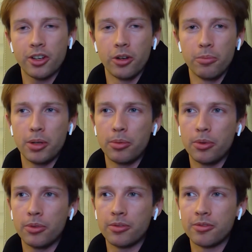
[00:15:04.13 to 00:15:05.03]
So I hope
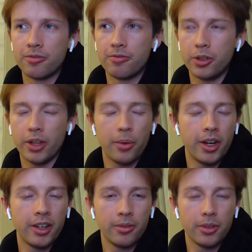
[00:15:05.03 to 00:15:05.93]
people feel that
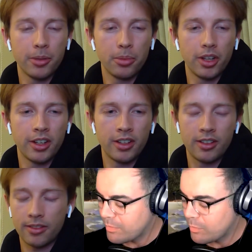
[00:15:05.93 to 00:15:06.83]
way when they play.
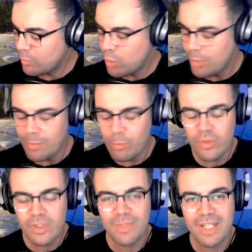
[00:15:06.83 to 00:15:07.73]
What
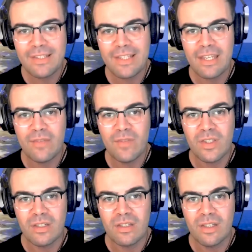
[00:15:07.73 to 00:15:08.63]
sort of places can you
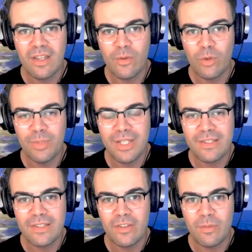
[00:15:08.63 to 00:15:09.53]
visit? Are there all
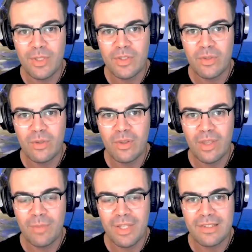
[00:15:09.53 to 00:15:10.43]
places that you've been to, or are
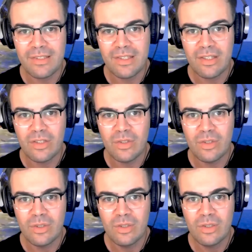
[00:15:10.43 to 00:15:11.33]
there places that you
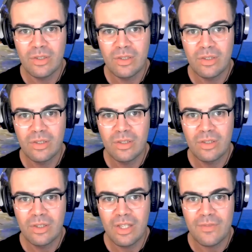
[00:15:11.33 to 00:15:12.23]

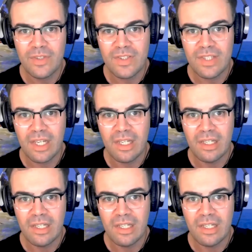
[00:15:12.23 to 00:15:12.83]
have just seen?